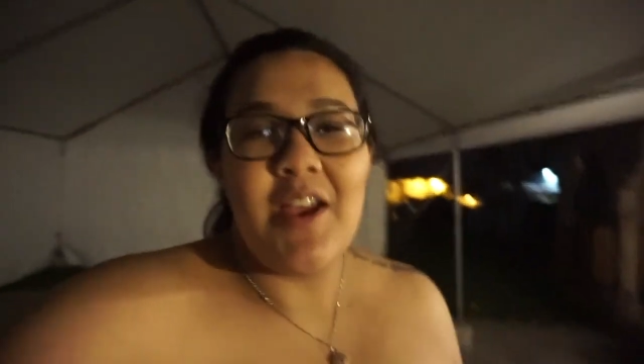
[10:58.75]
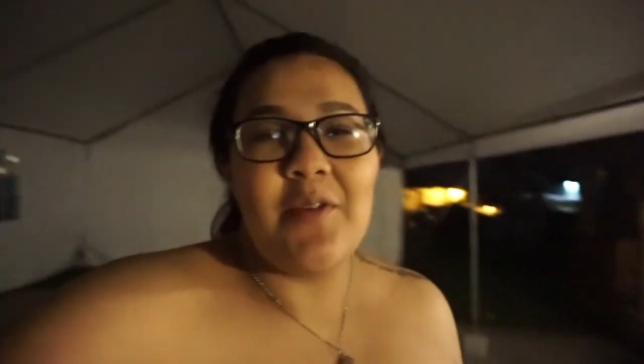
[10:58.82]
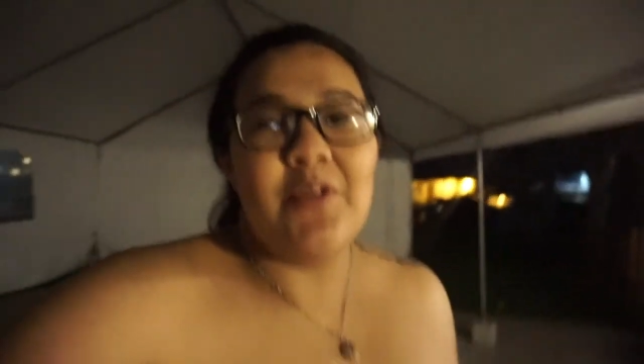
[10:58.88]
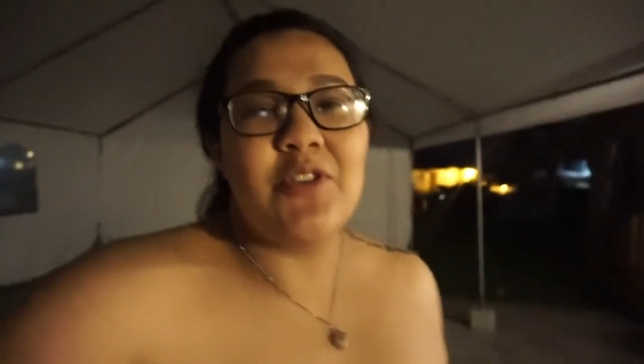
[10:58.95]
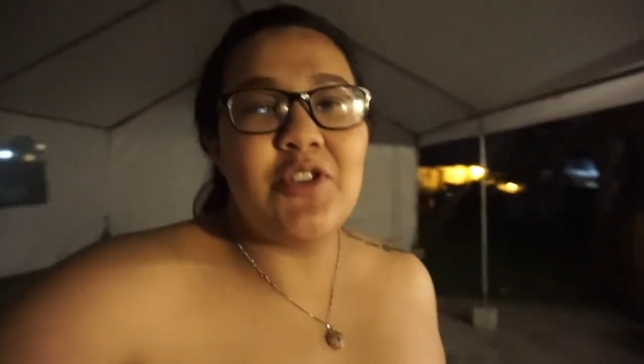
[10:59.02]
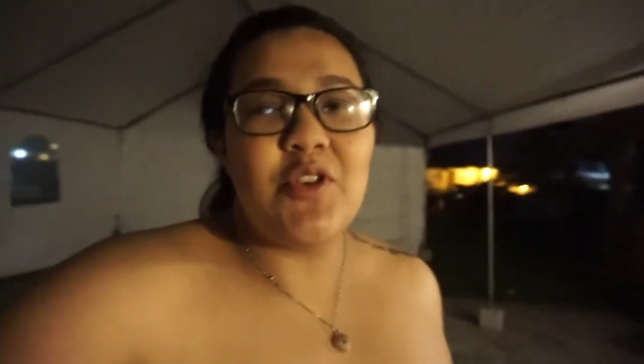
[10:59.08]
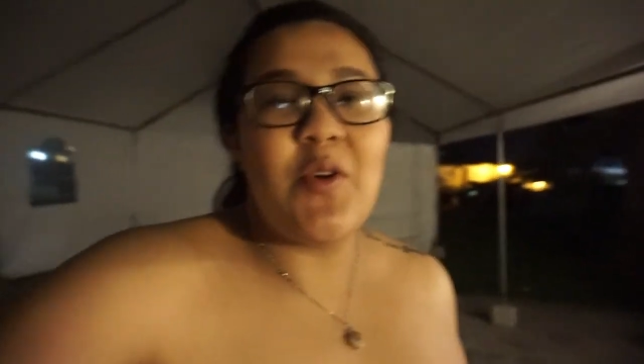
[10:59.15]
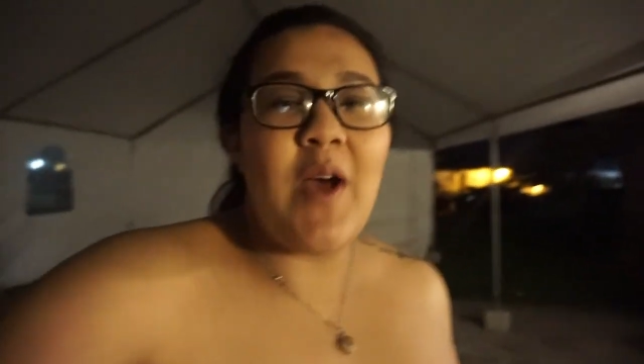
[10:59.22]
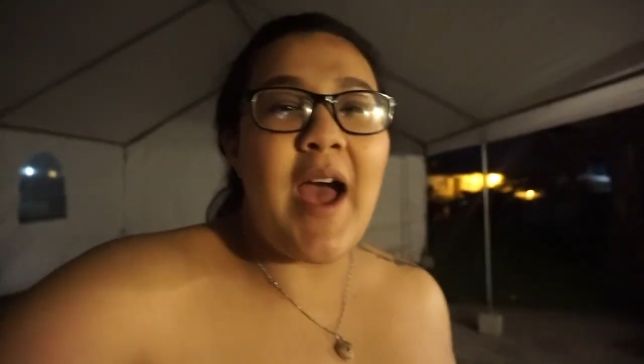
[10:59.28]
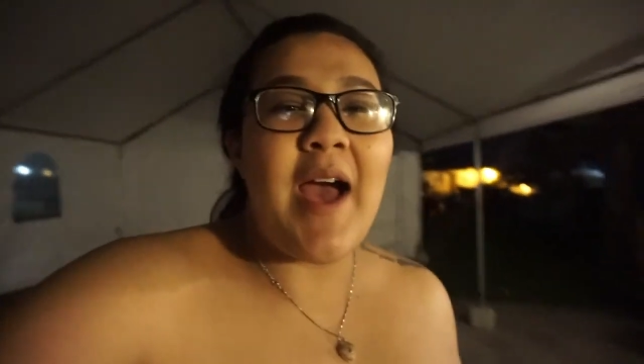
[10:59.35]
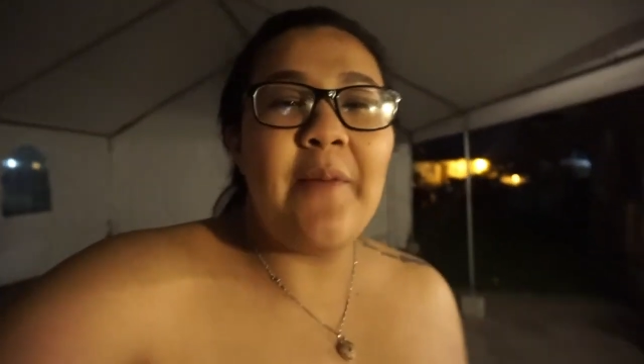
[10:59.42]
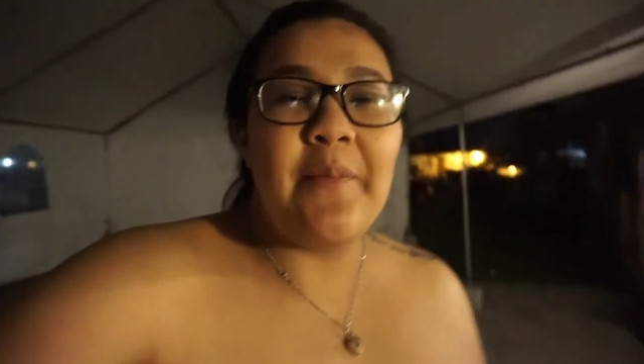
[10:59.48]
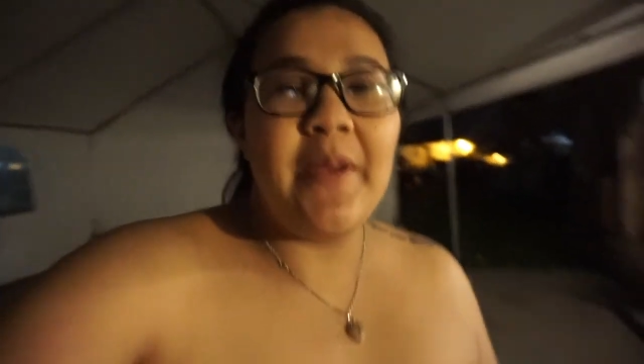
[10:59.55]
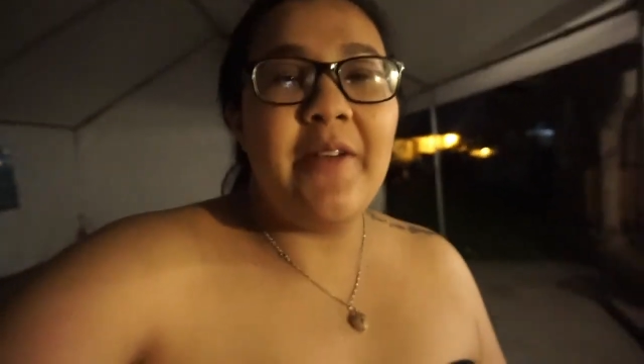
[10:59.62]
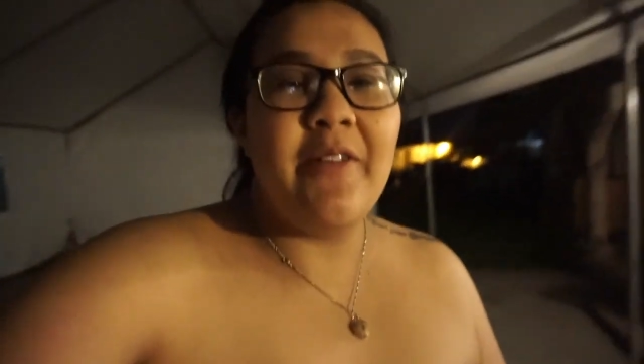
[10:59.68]
We're so
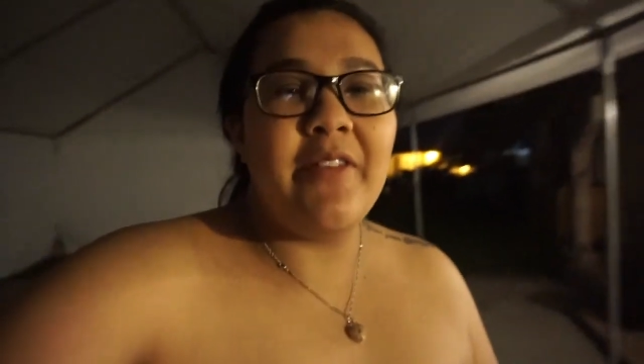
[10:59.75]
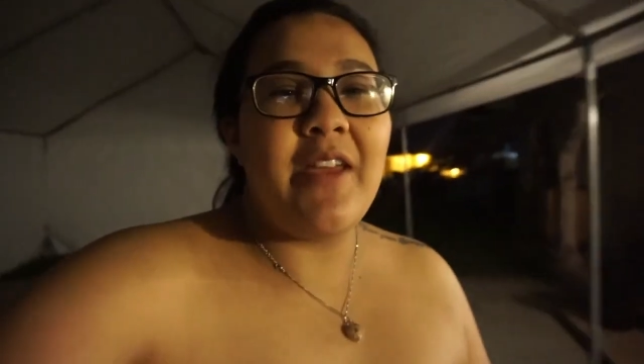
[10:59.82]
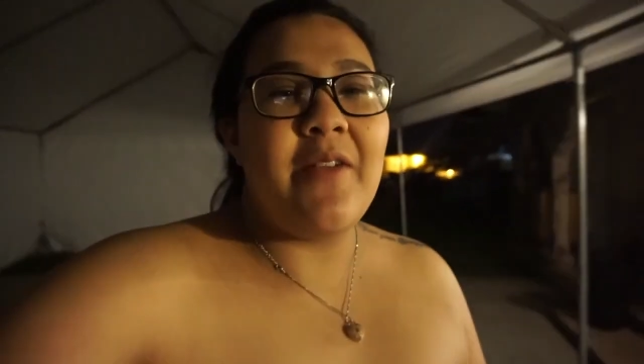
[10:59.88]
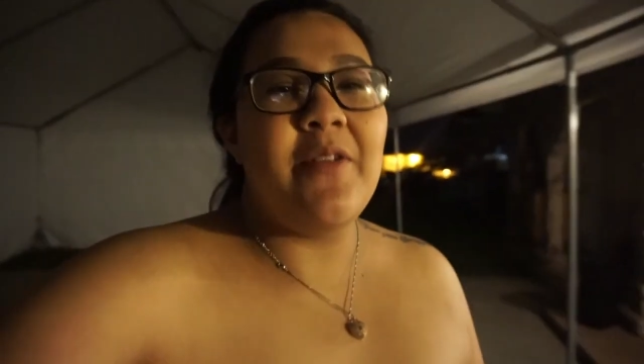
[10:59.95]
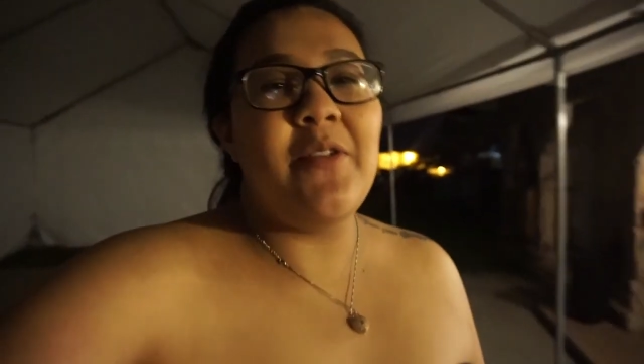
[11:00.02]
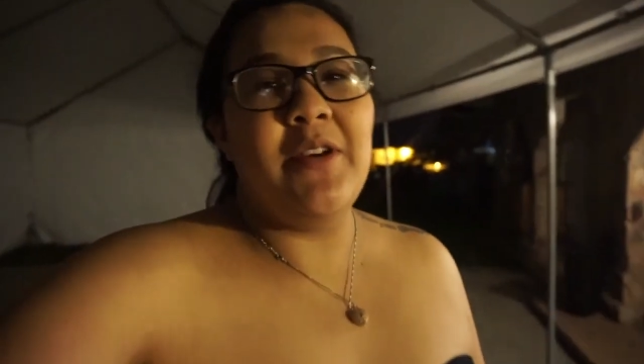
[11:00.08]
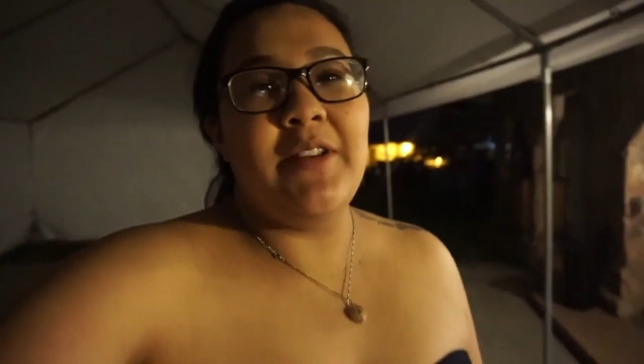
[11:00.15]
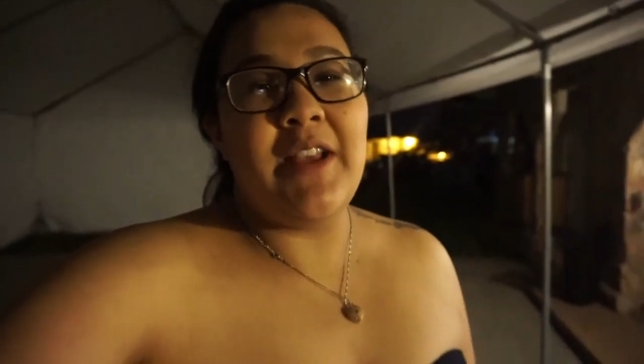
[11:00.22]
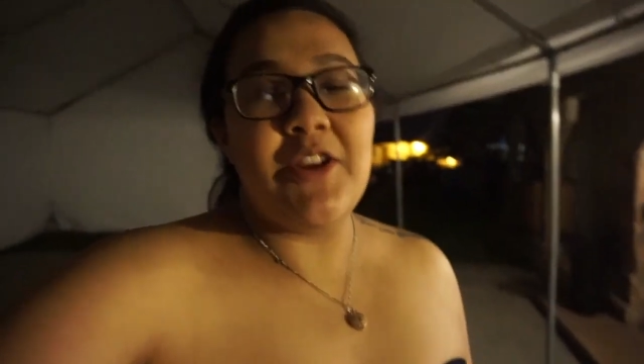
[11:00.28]
happy with everyone